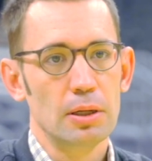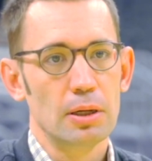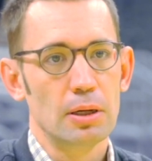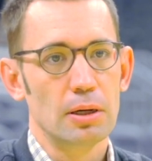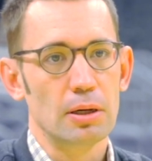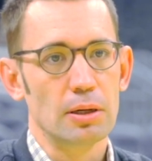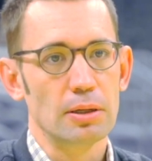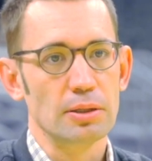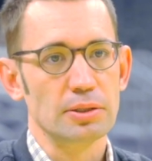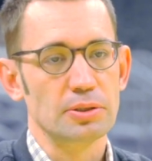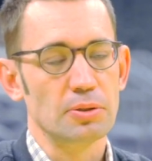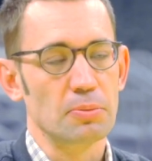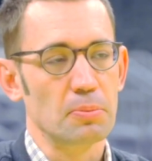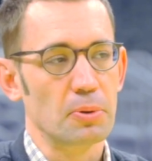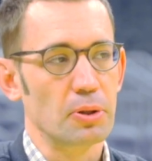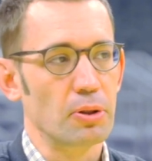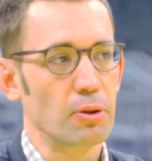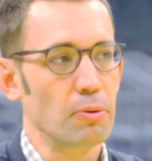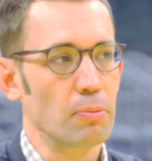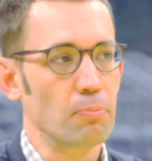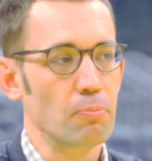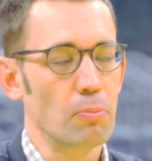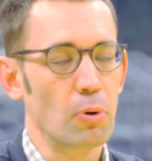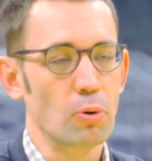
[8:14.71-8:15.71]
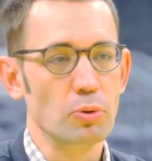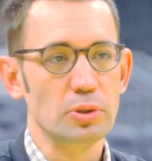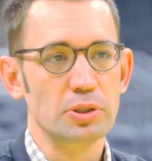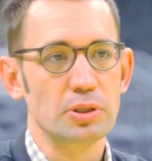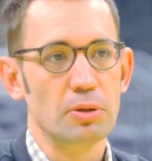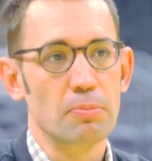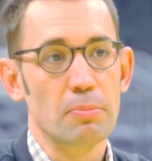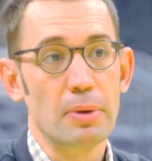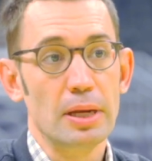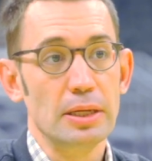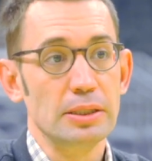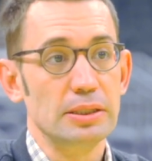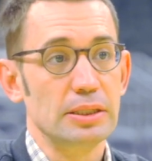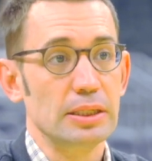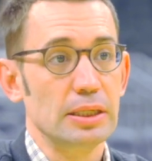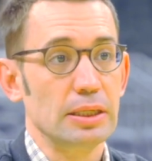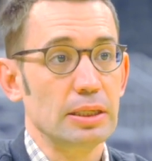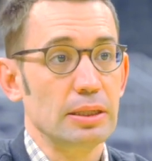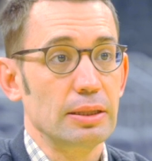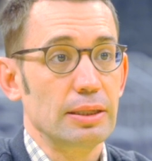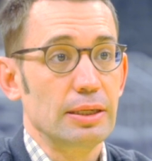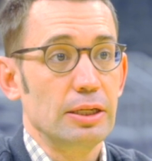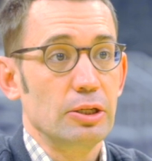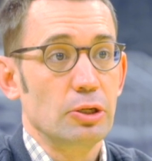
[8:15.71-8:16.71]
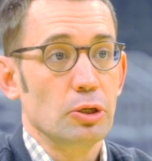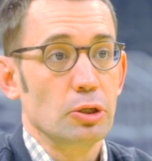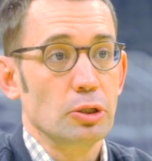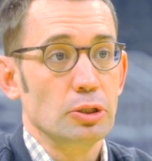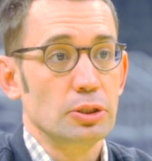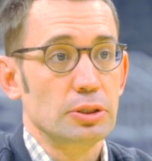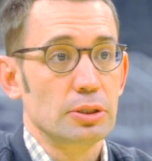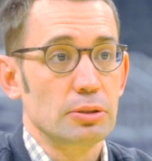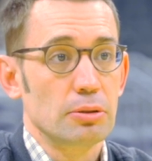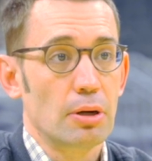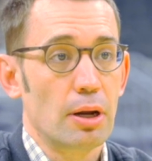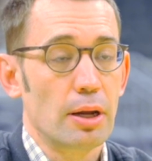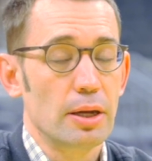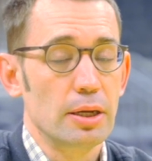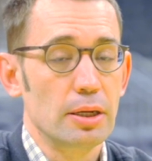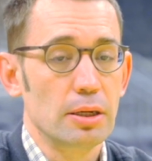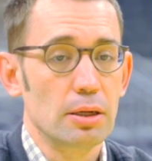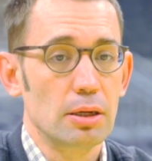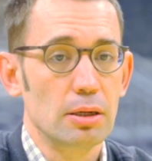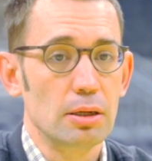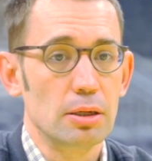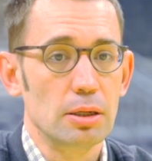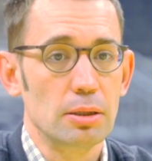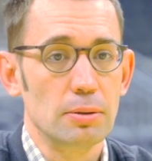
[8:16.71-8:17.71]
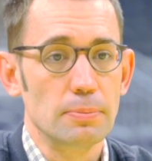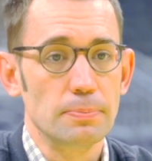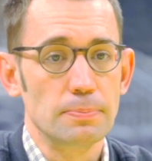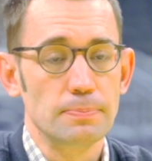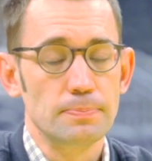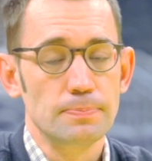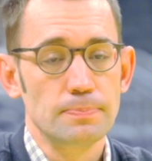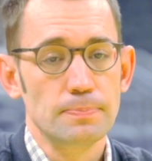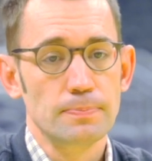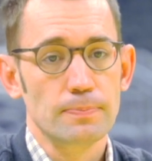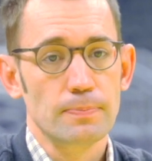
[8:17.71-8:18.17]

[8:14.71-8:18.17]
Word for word: uh, some of the most amazing leaders, right, um,